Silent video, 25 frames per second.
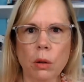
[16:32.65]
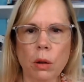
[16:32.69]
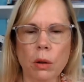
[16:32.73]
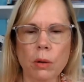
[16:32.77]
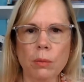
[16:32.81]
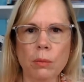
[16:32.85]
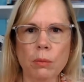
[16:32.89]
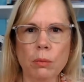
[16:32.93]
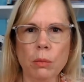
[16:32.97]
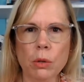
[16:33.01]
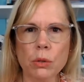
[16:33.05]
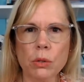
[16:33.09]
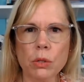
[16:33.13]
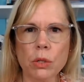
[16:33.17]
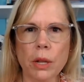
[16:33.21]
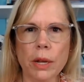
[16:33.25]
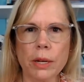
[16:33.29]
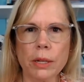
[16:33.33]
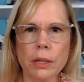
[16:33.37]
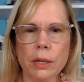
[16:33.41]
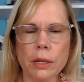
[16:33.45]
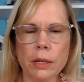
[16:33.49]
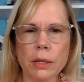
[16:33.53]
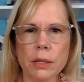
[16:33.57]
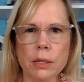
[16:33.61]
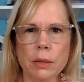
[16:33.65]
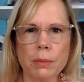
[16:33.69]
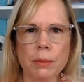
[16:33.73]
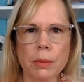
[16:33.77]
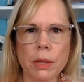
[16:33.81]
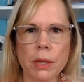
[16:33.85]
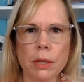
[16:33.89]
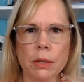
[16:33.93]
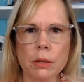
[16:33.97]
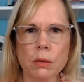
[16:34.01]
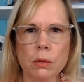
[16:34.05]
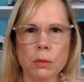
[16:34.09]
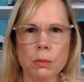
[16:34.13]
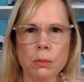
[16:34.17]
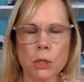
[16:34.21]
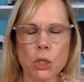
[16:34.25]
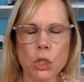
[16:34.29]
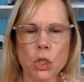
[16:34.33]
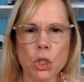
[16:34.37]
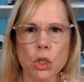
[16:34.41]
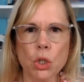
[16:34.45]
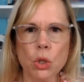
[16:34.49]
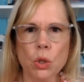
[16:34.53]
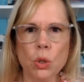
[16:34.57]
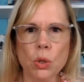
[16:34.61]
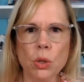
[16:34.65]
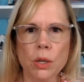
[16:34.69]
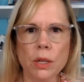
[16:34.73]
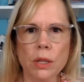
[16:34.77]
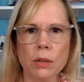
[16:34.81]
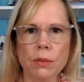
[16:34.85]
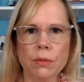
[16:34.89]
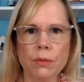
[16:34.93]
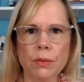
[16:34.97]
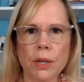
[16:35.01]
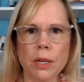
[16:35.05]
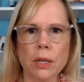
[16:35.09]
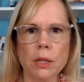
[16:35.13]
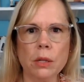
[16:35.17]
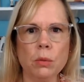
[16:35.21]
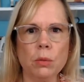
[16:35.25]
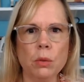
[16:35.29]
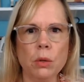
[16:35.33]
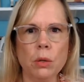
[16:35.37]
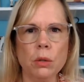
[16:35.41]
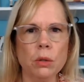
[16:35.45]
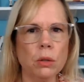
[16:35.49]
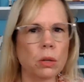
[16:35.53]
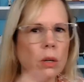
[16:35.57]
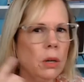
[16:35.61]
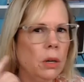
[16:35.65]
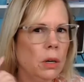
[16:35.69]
most likely it's somebody that was mature in the faith will